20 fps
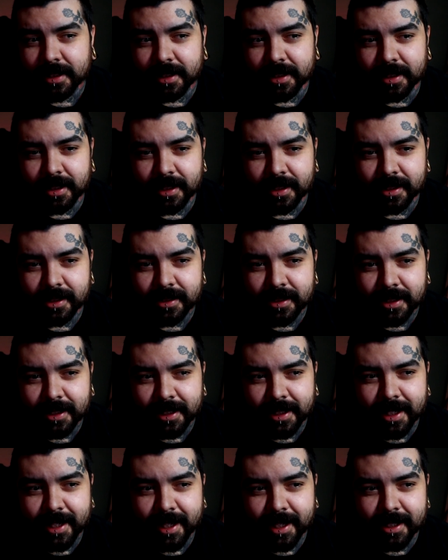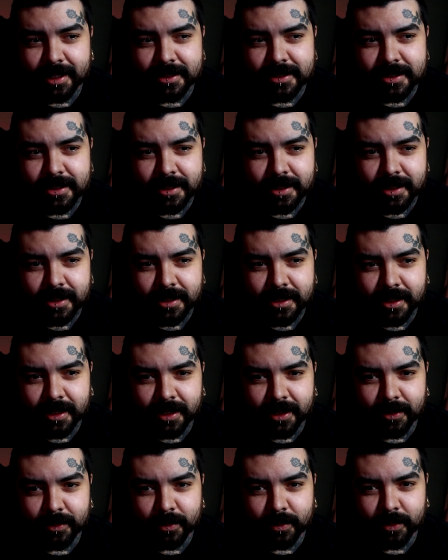Uh, and
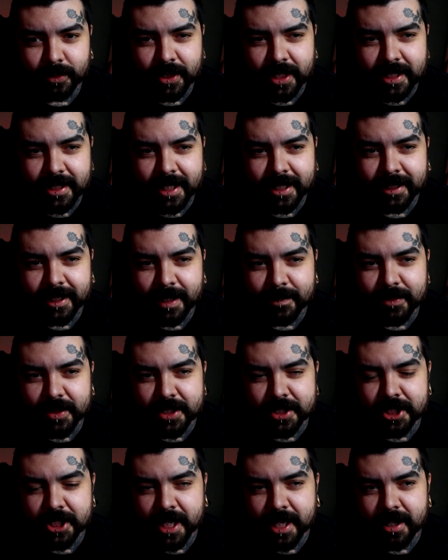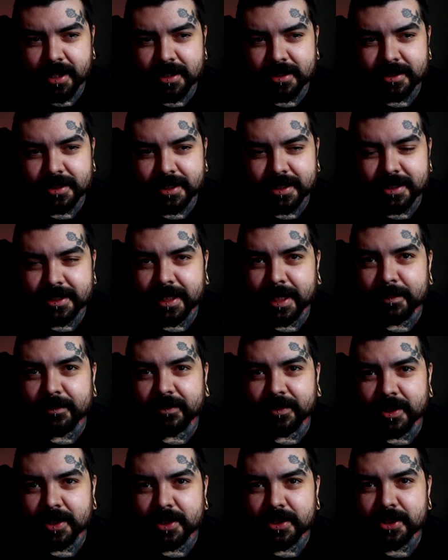uh, they, they kept the chairs and the same
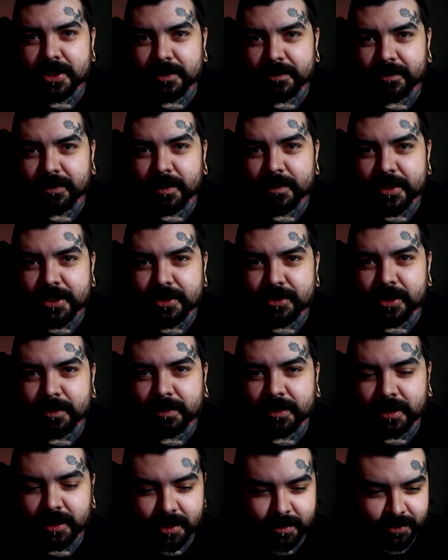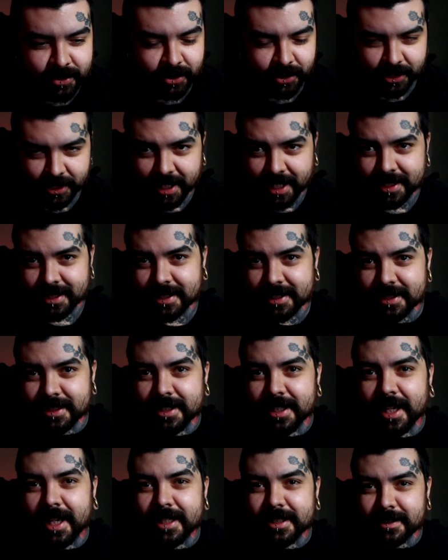furniture from the strip club, so you got these
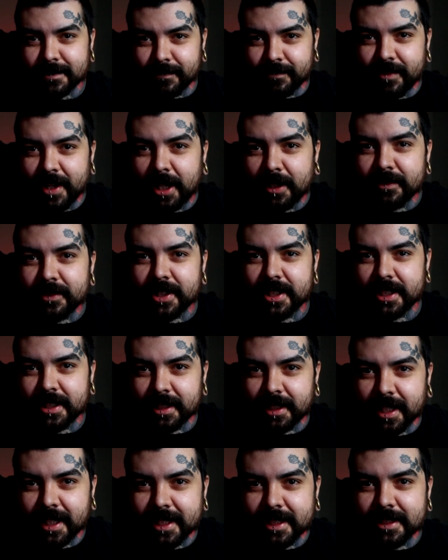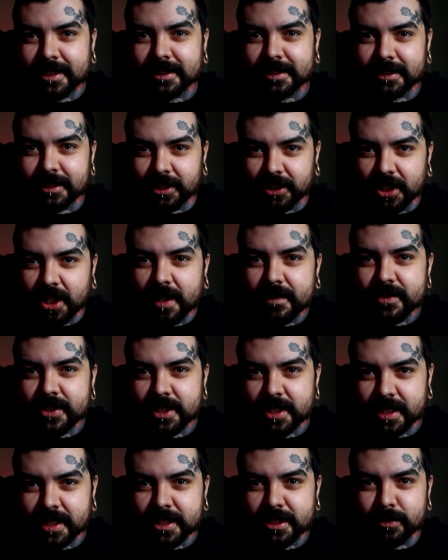nice velvety like love
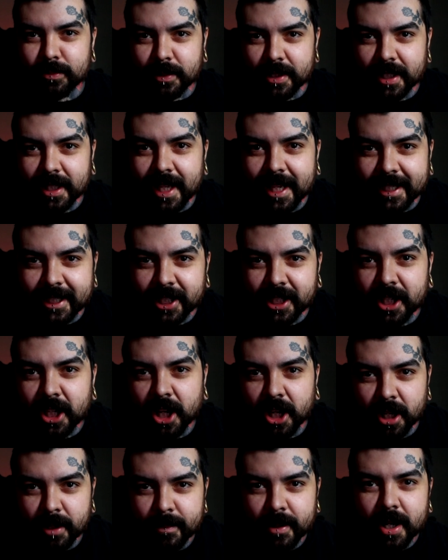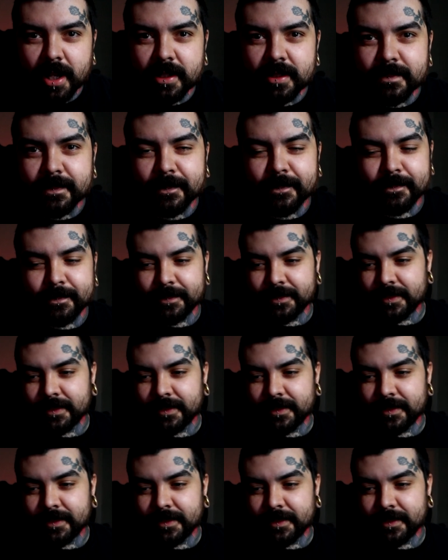seats with like cum on them.